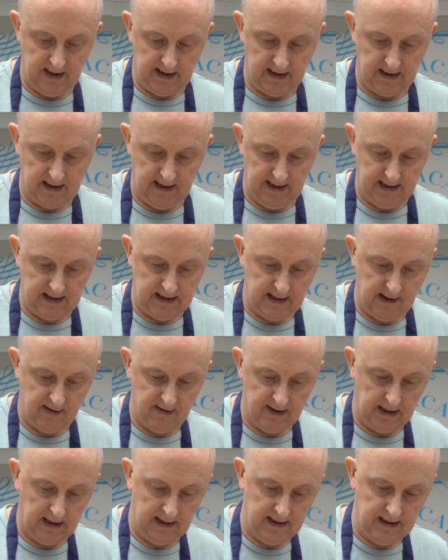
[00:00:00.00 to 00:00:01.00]
You can see it's starting
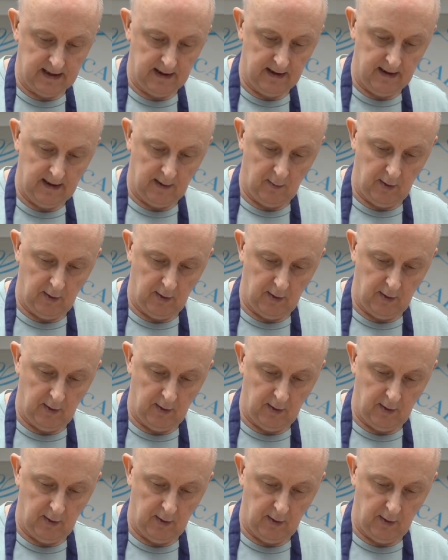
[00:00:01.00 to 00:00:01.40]
to glisten, and we